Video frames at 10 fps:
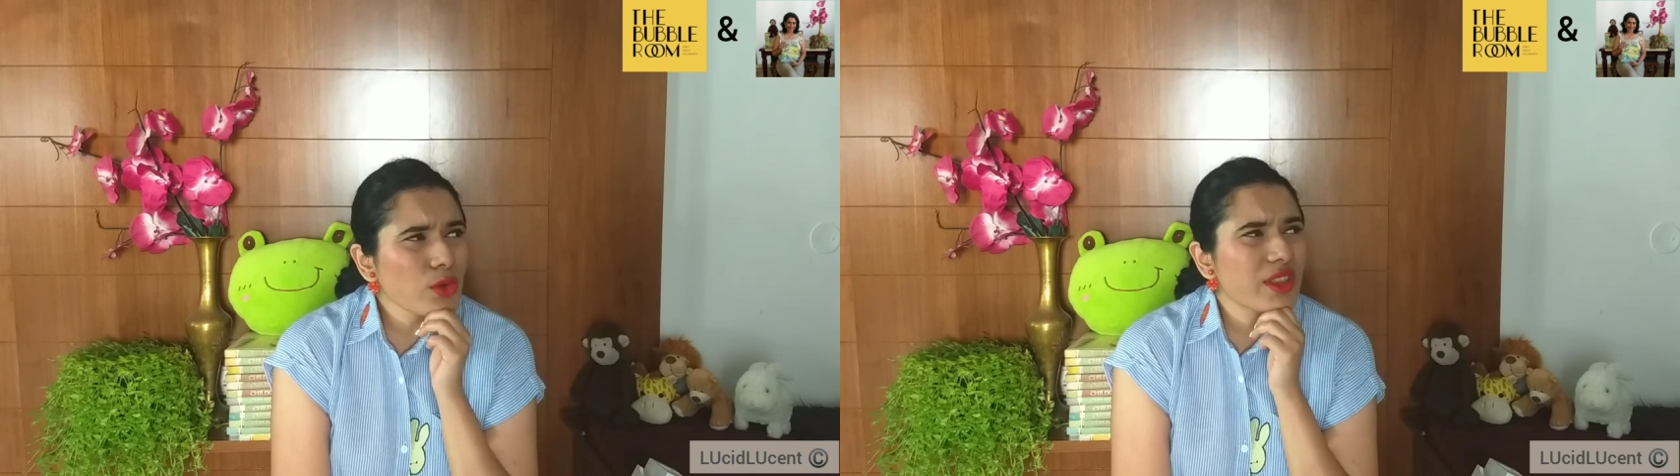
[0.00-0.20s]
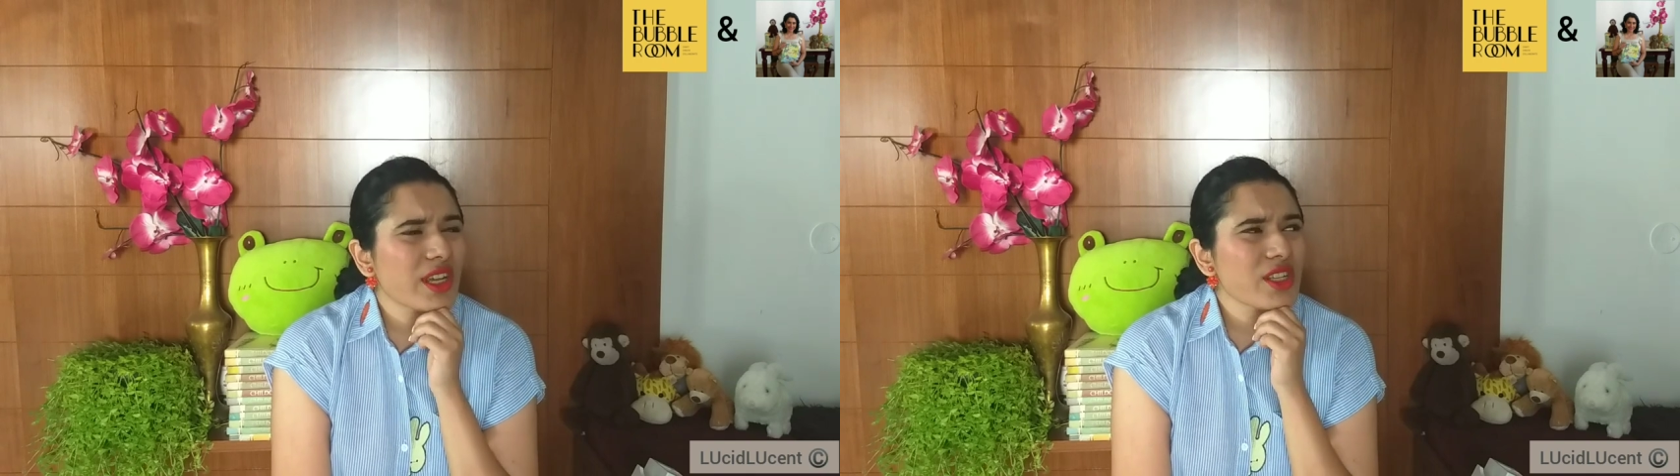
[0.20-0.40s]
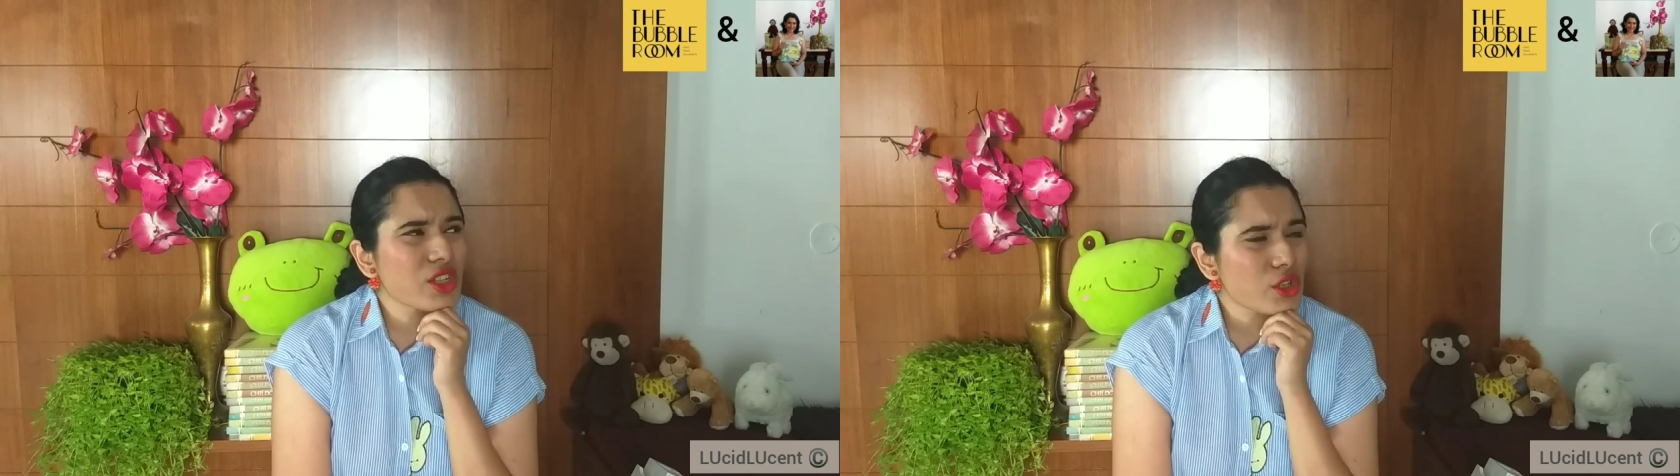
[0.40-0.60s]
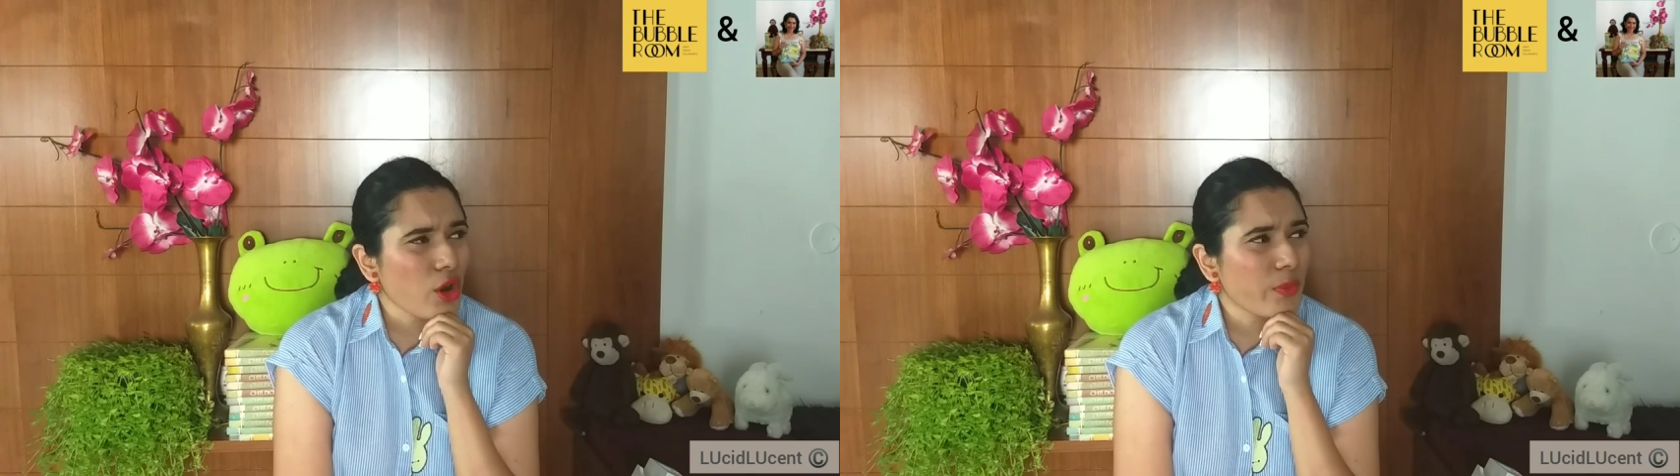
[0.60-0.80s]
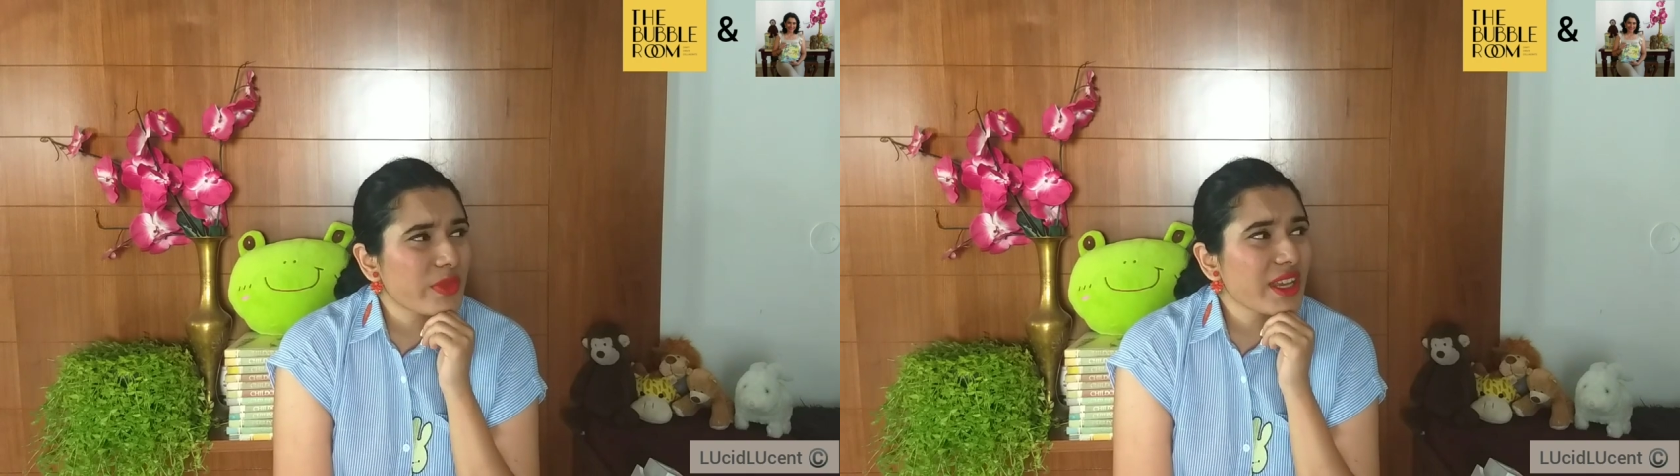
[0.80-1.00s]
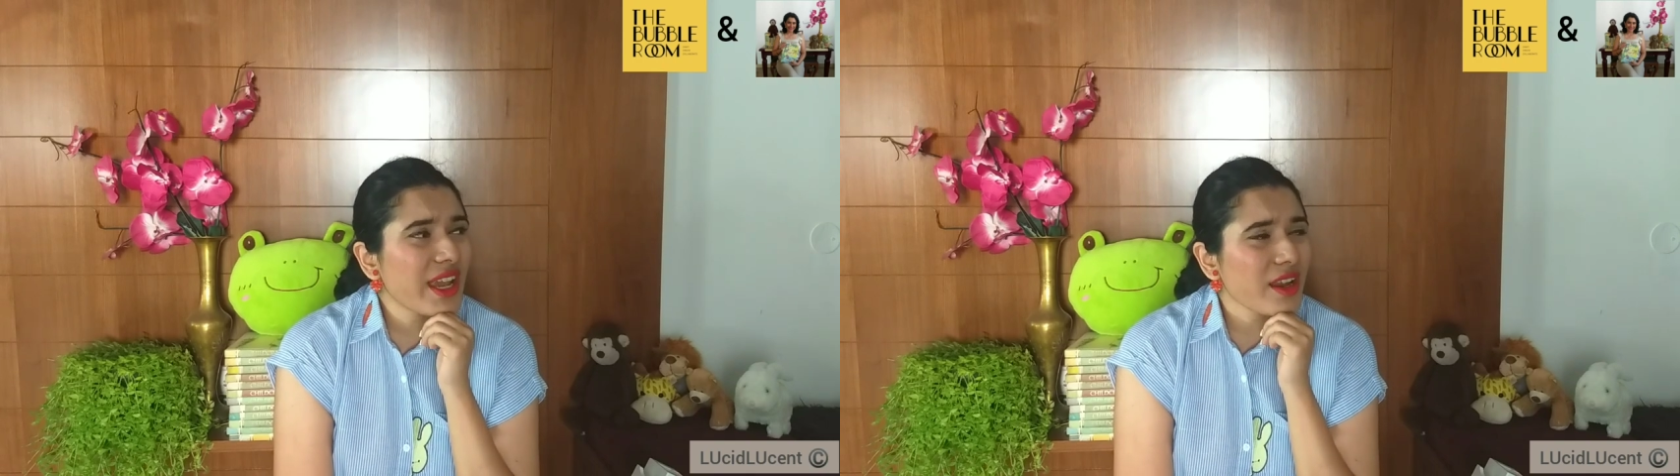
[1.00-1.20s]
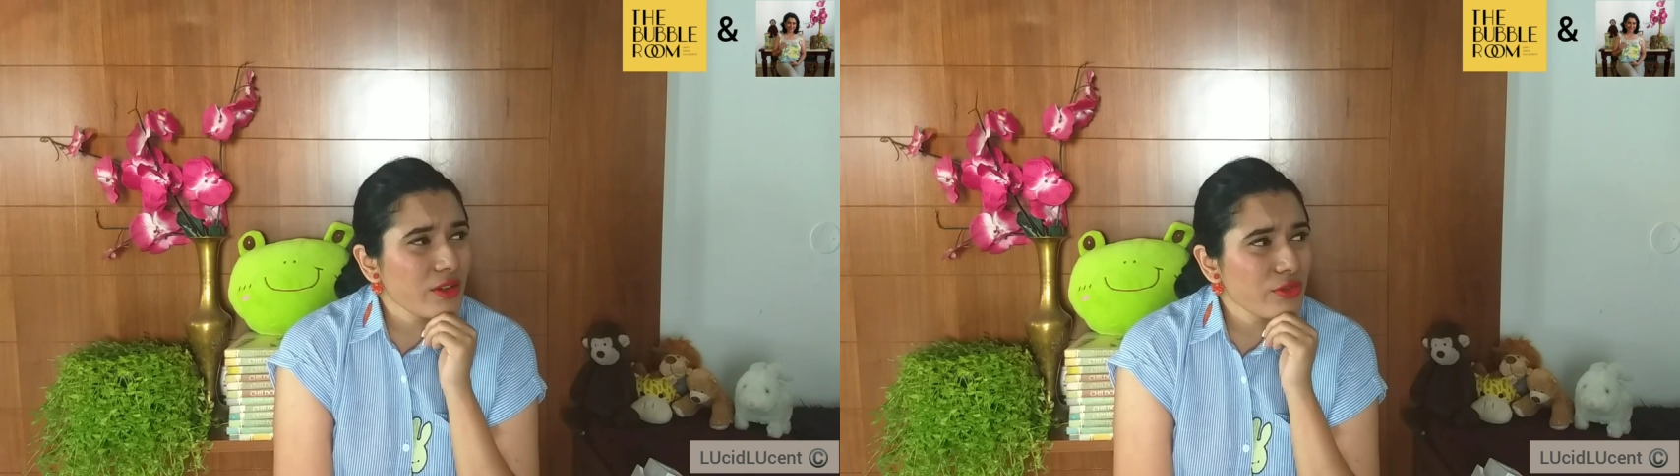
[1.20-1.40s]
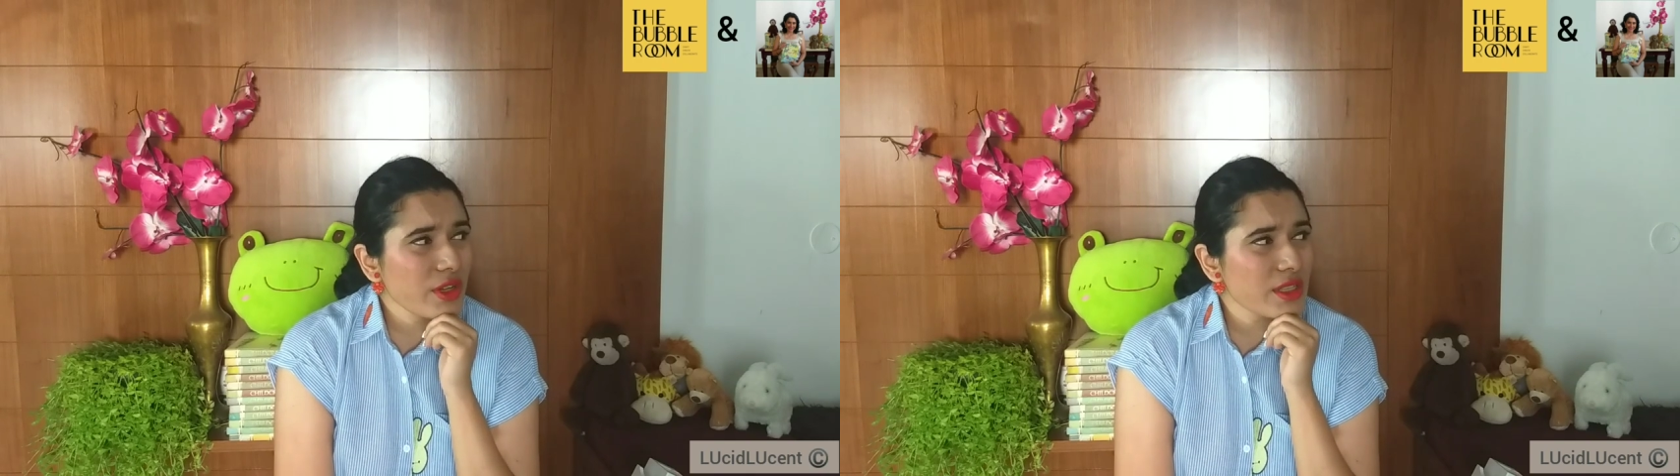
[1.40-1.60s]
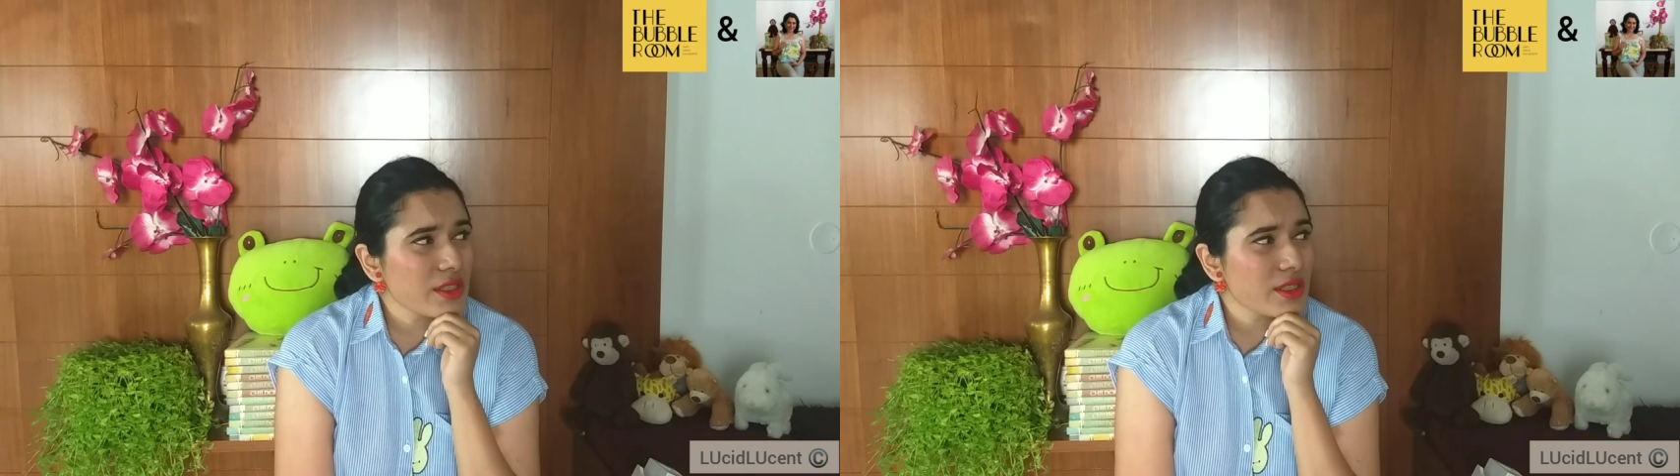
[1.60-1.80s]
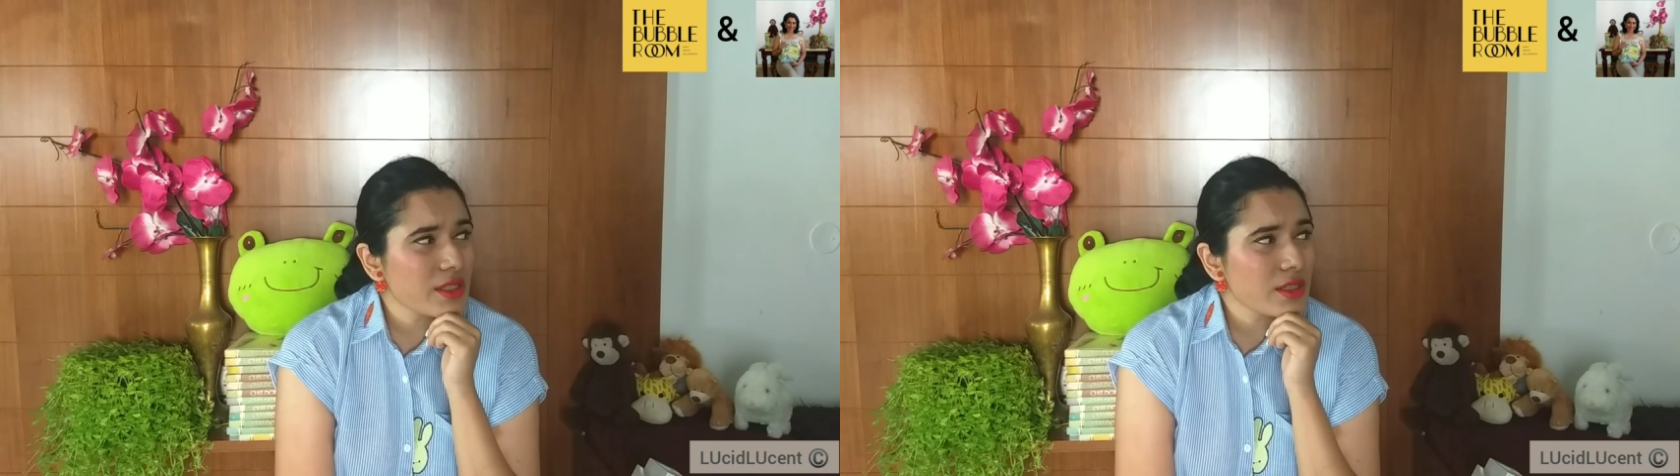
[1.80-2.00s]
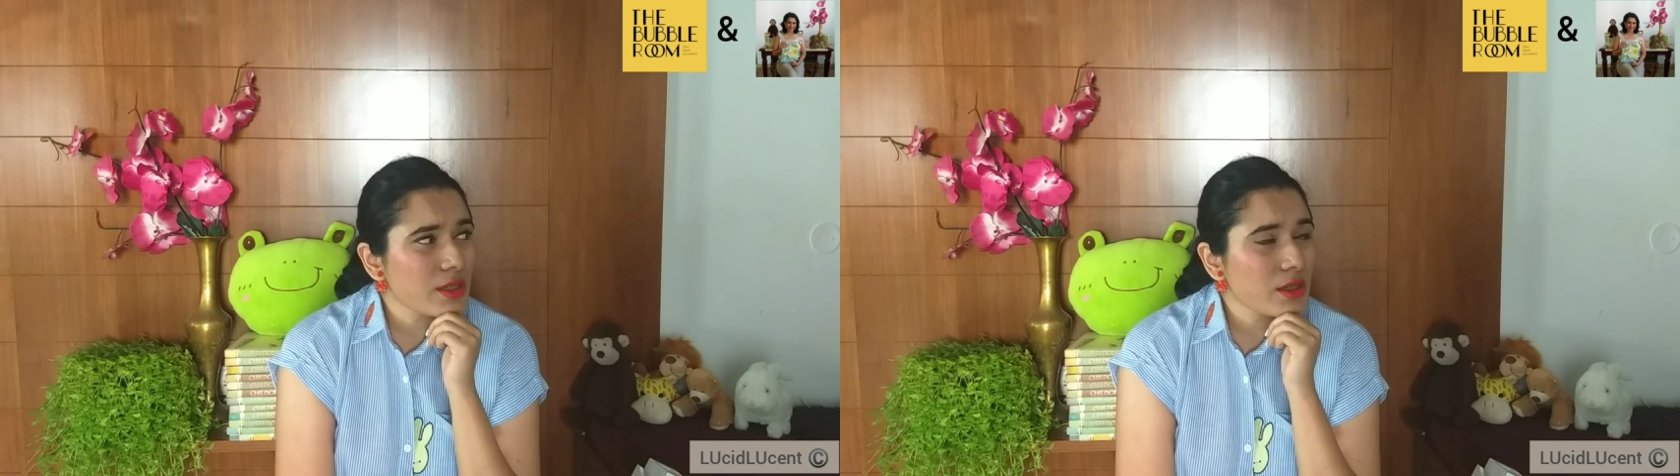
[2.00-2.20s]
could they stop the elephants?